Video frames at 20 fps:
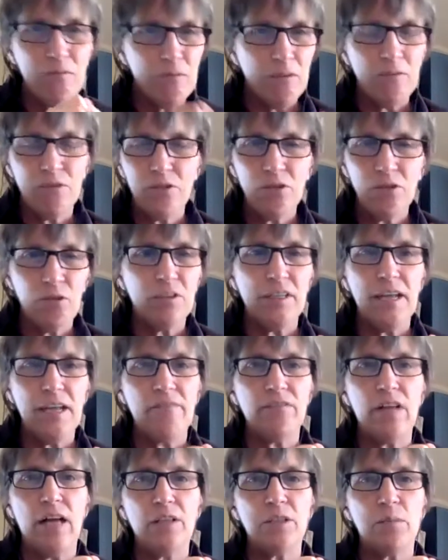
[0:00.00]
certainly
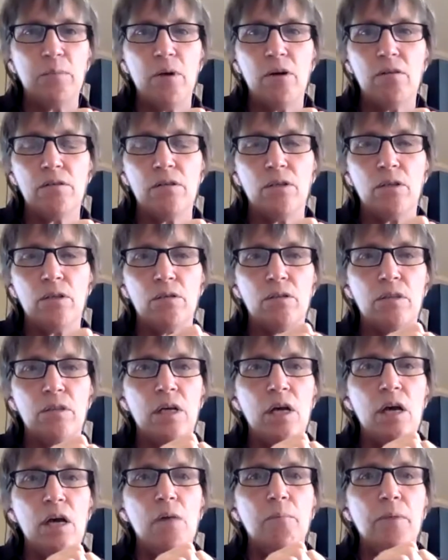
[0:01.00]
have lots of partners,
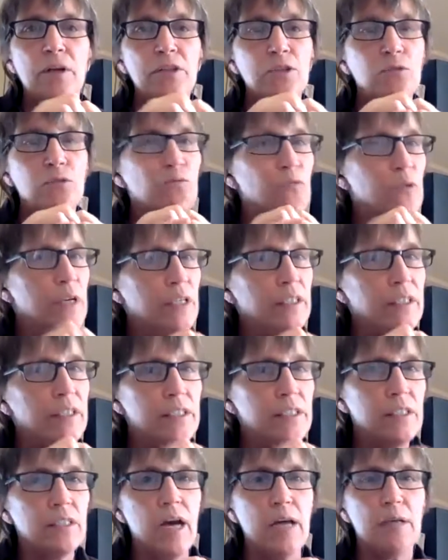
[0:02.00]
but to really
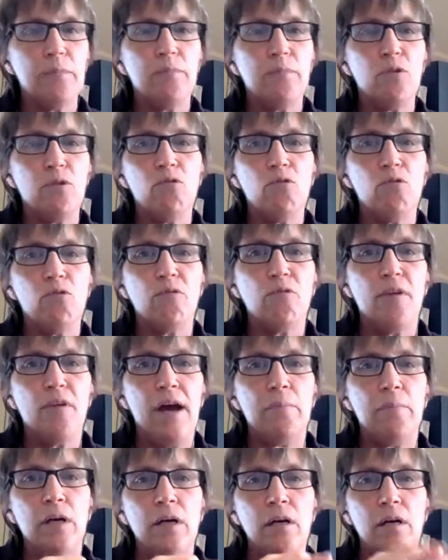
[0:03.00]
design a
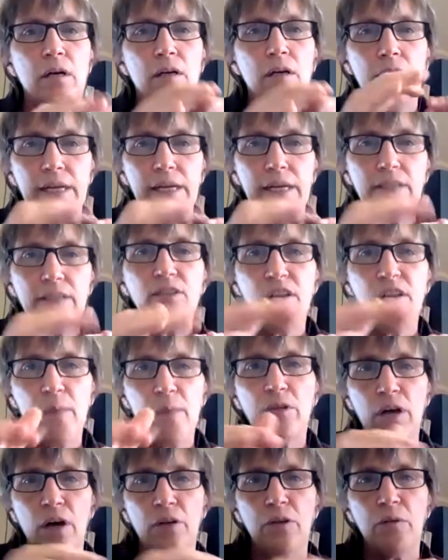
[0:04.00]
program in step
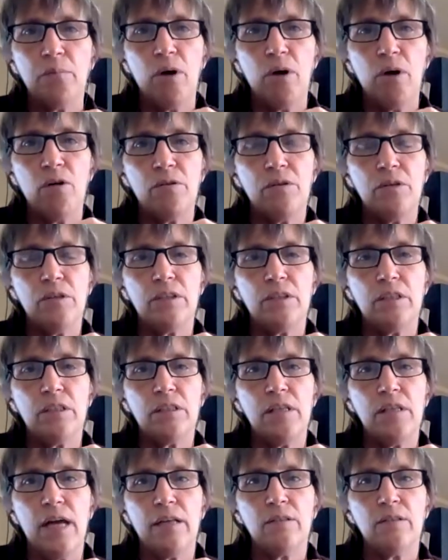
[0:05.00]
with other partners
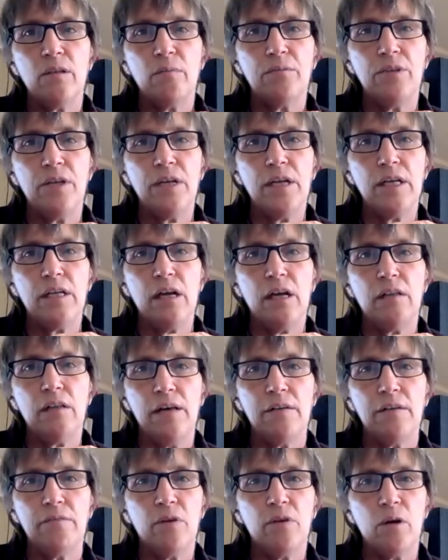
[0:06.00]
is not something a
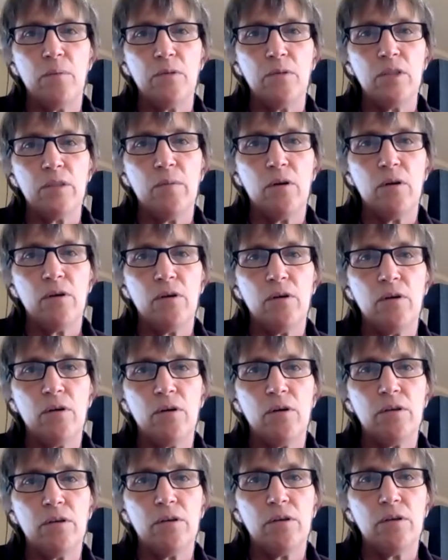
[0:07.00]
lot of farmers
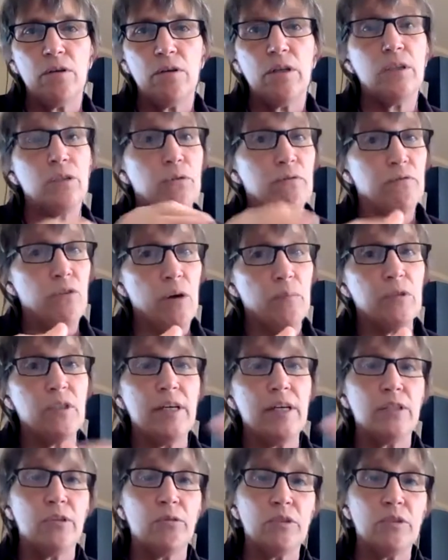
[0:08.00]
markets or farm
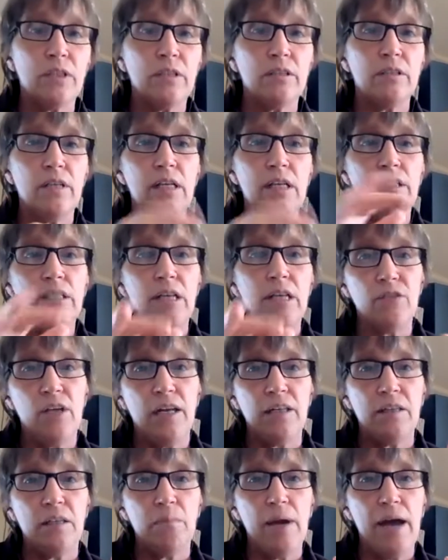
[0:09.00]
stands or CSAs
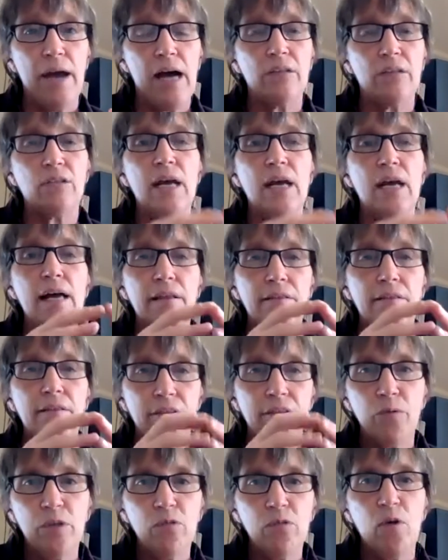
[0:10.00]
have done in the past.
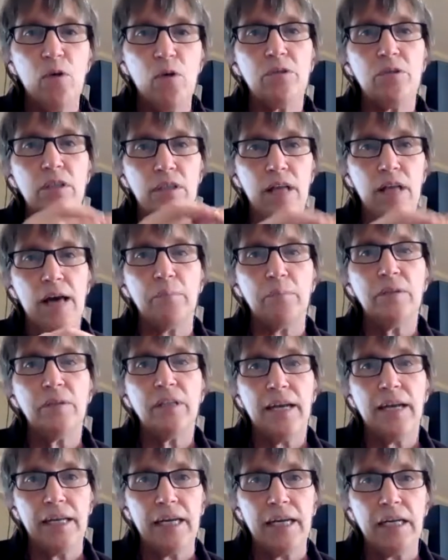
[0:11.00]
This
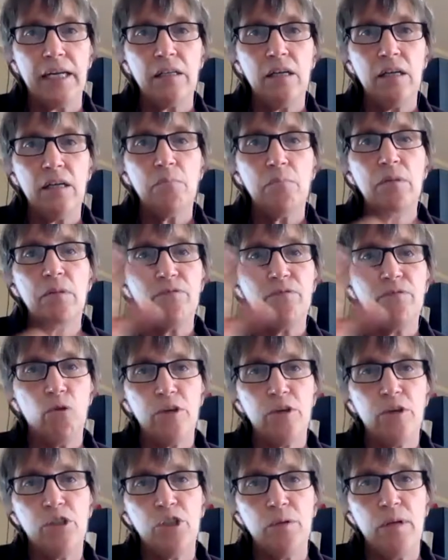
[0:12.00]
requires a lot of planning
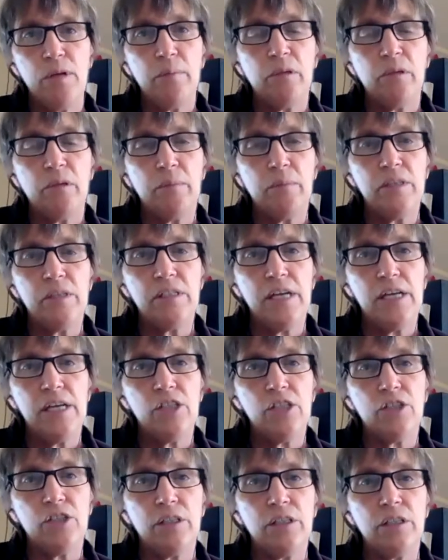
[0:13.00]
before you do
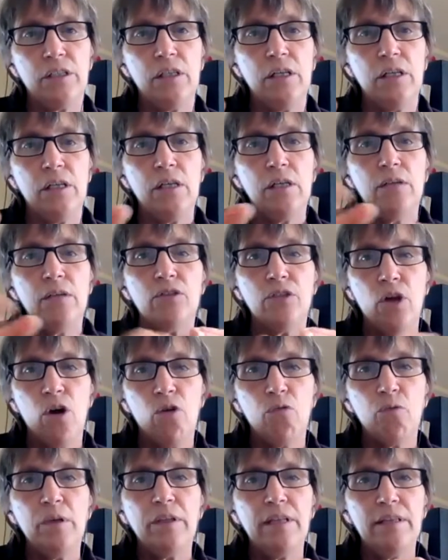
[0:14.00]
implementation. So
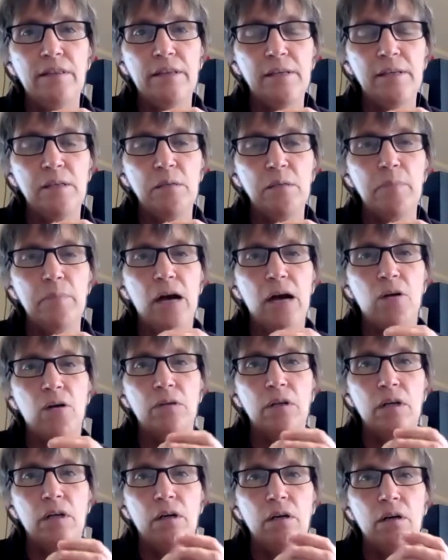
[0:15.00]
really think about
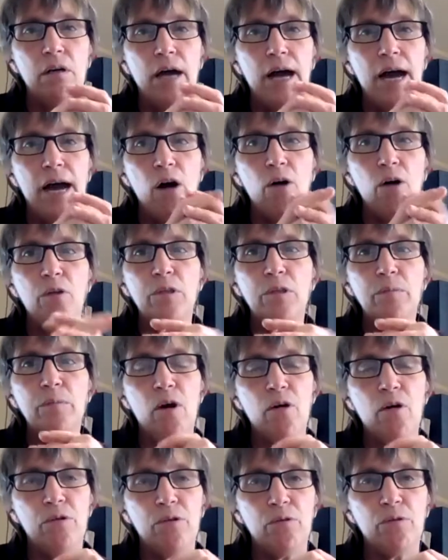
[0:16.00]
how those
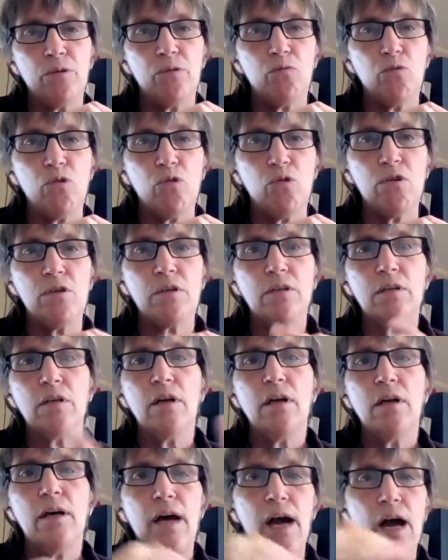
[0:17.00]
partners work.
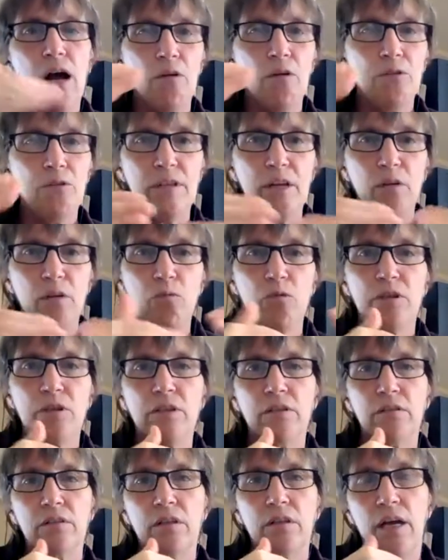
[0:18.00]
How do they work
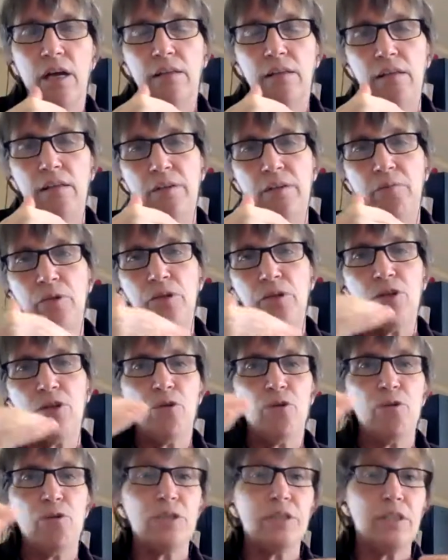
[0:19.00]
align with
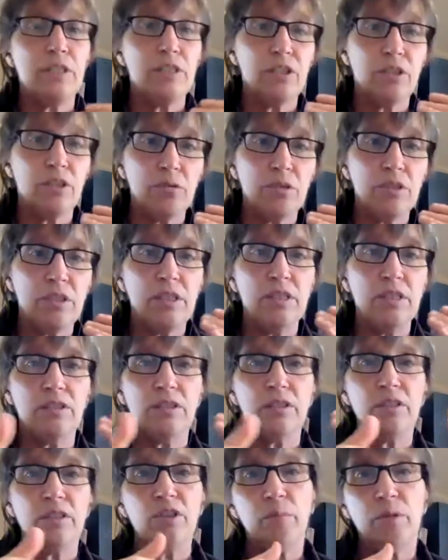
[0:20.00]
yours? Is there a
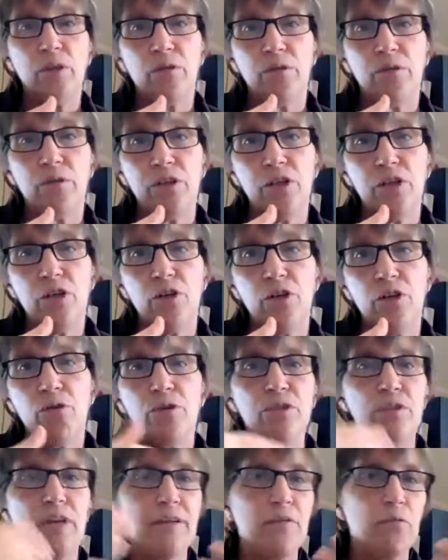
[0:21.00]
season similar to the
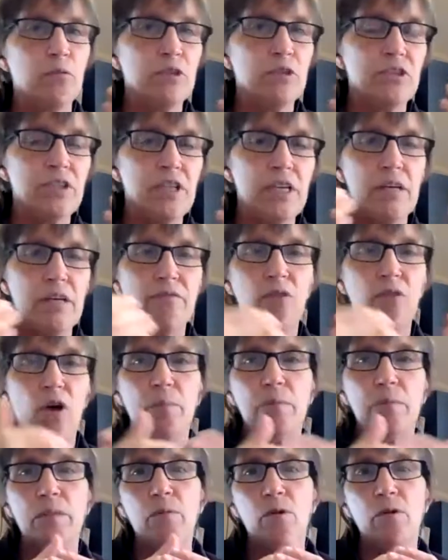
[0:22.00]
yours? Like we'll see
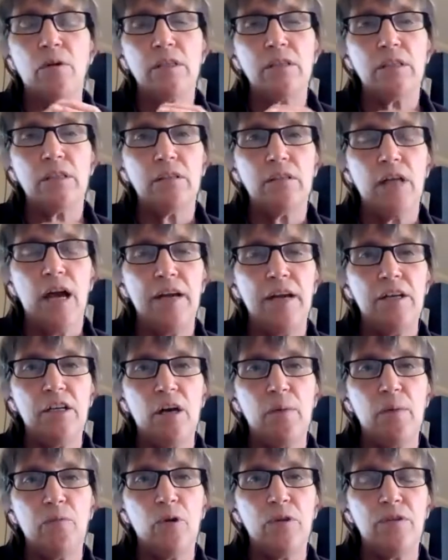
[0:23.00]
farmers markets lining
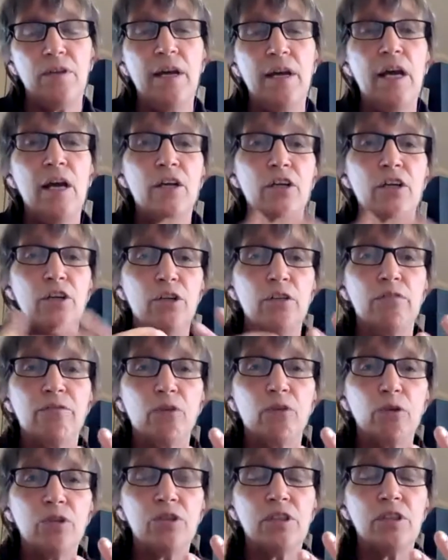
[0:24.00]
up with
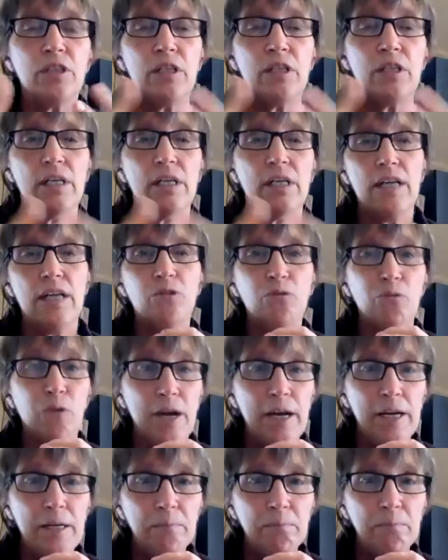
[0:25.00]
universities. That's
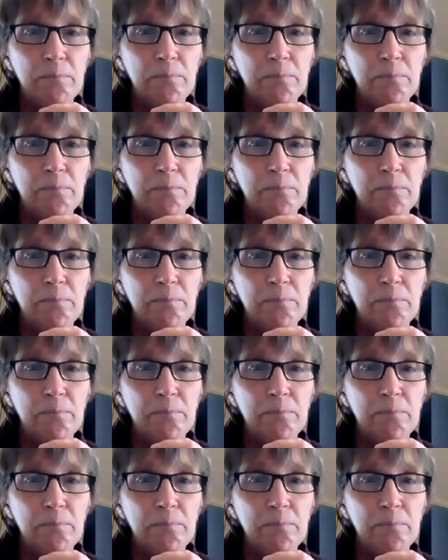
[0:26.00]
great,